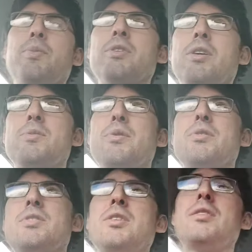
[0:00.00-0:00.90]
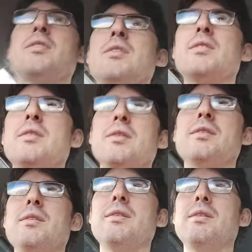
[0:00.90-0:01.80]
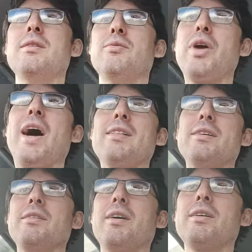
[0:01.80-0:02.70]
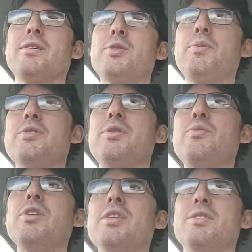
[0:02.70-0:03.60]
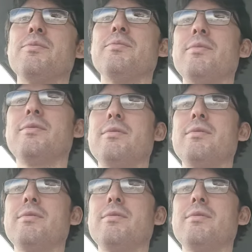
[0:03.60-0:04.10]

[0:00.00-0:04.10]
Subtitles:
but conspiracy reality, right? Conspiracy realism.